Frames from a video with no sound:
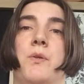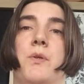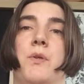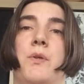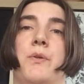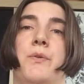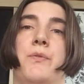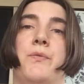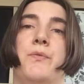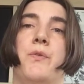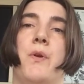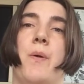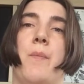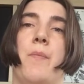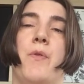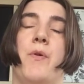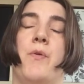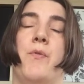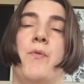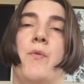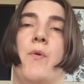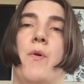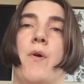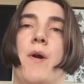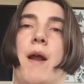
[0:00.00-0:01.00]
you from
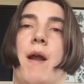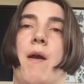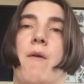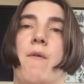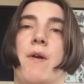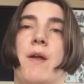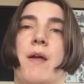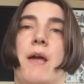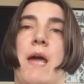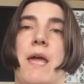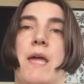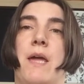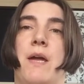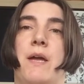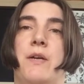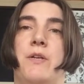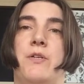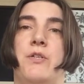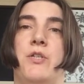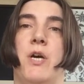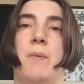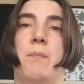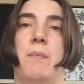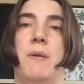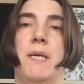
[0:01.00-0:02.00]
the Ruhr area here
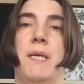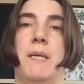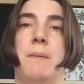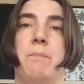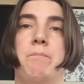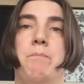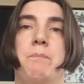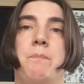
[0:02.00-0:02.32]
in Germany.